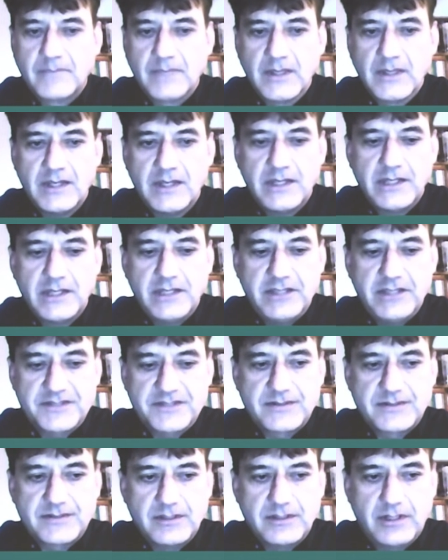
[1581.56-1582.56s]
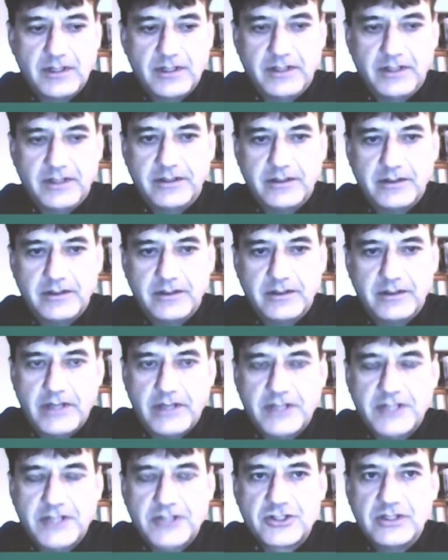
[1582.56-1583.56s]
Yes,
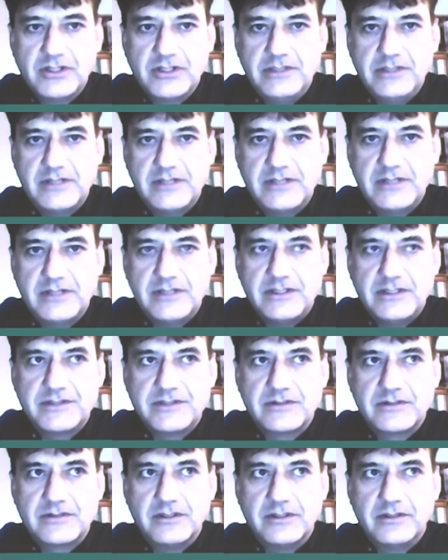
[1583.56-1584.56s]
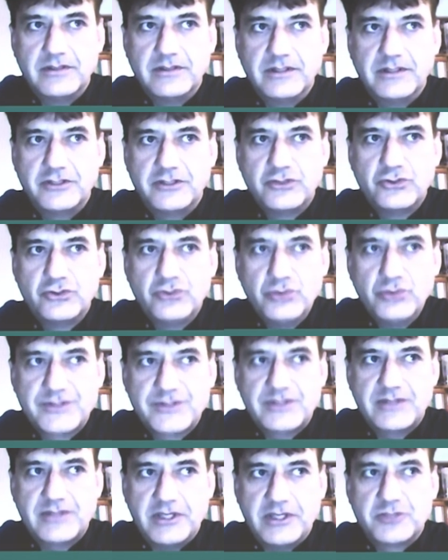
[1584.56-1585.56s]
actually that is a
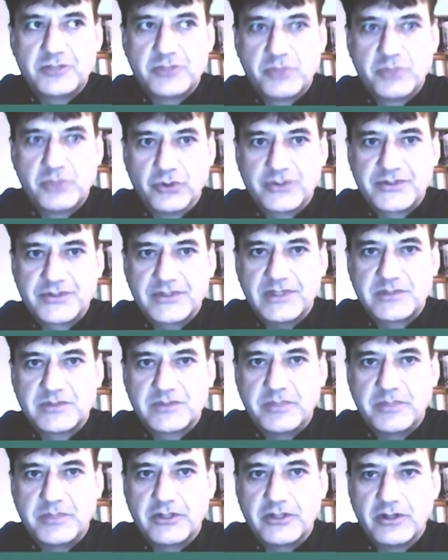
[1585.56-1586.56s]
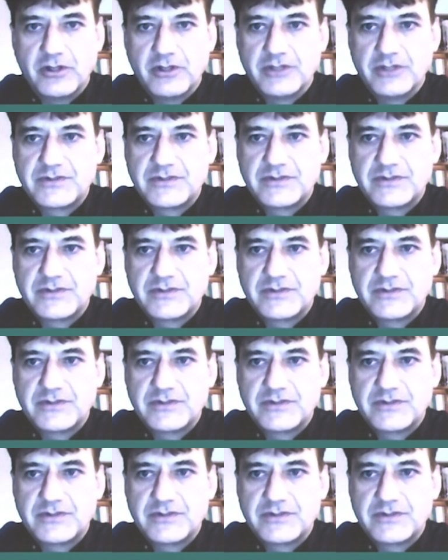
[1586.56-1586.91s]
2-stage process, because